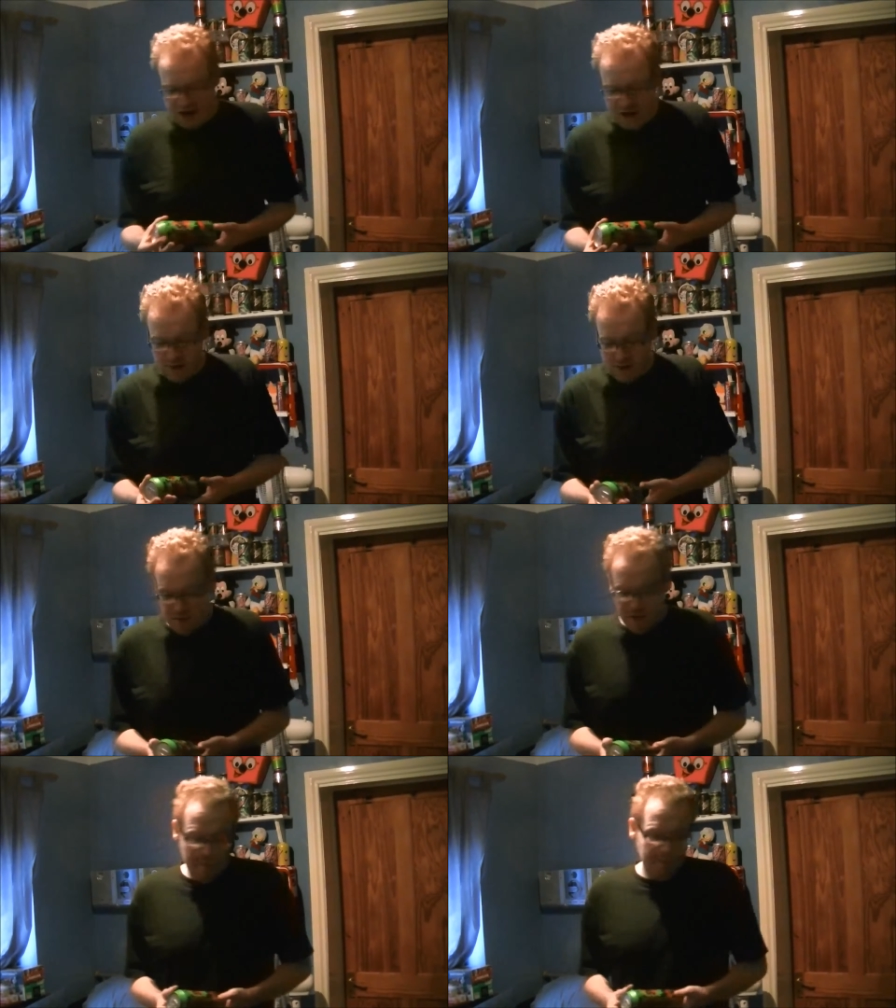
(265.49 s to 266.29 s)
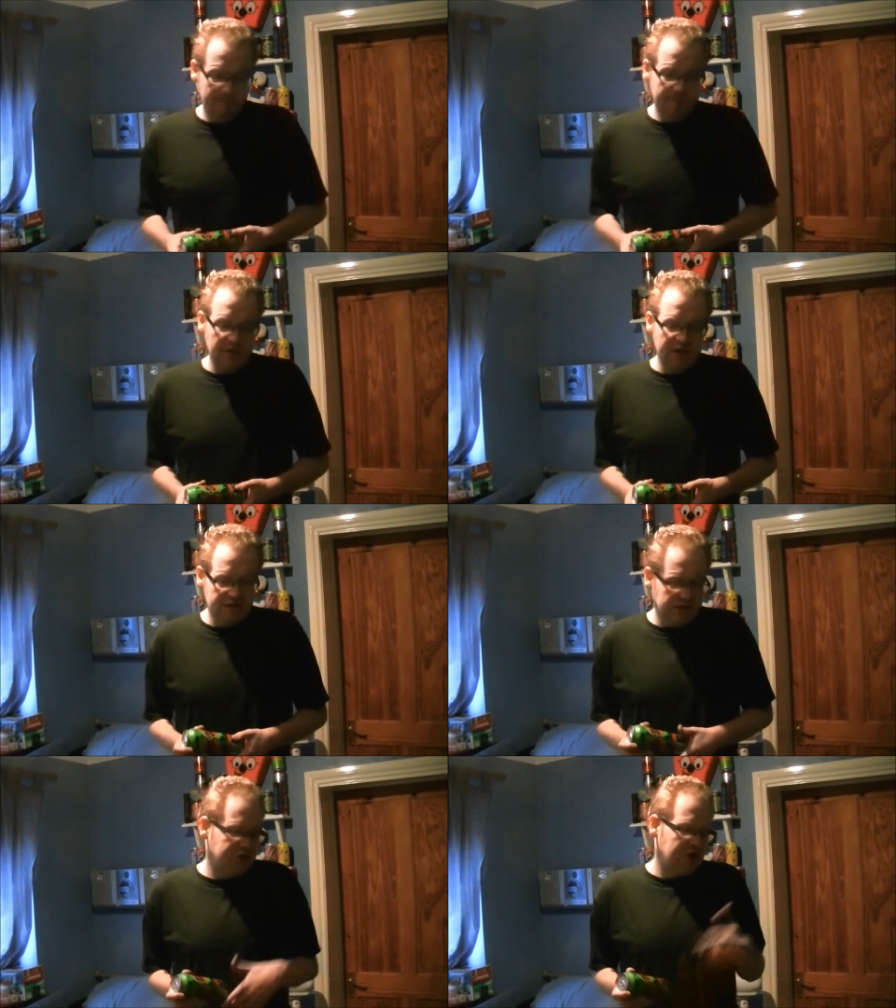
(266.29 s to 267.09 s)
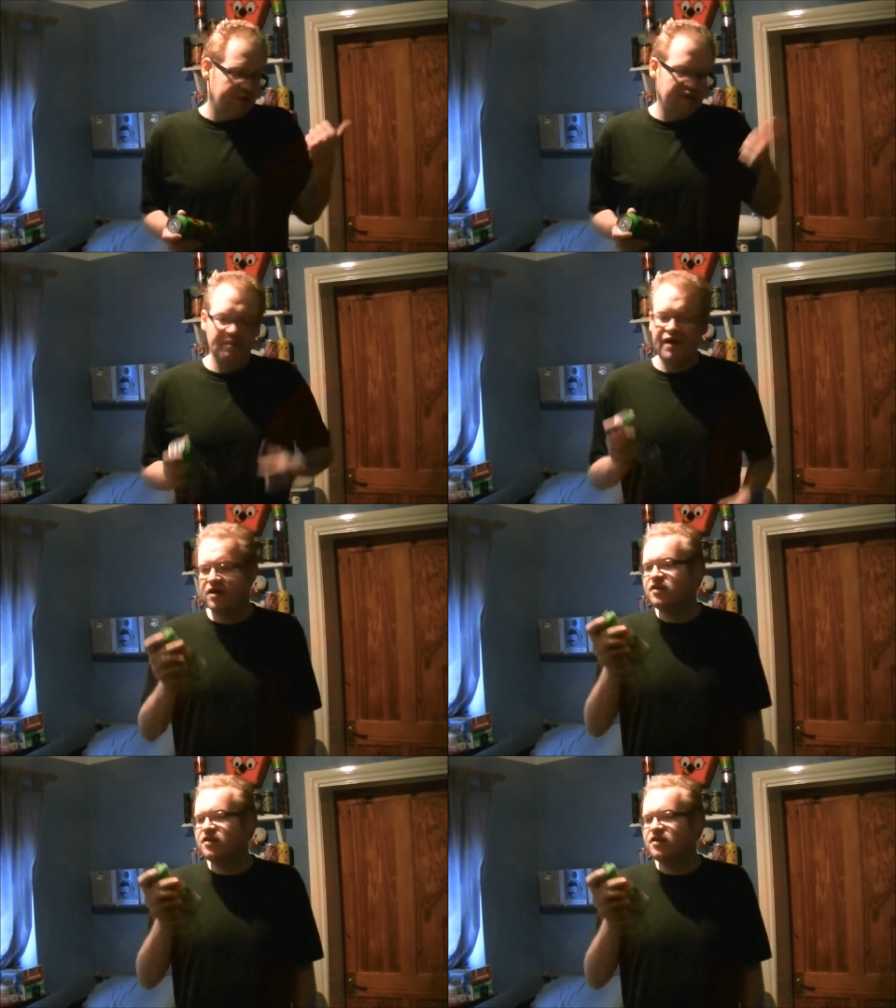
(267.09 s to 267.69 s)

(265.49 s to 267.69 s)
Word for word: Anyway, just give me that back.